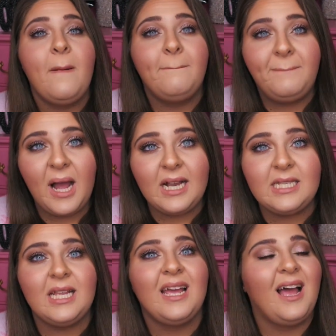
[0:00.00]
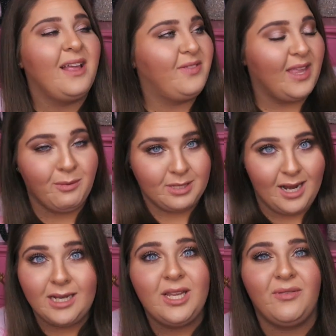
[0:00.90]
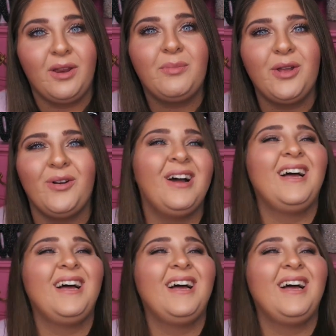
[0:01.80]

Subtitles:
but it was not Tiffany blue.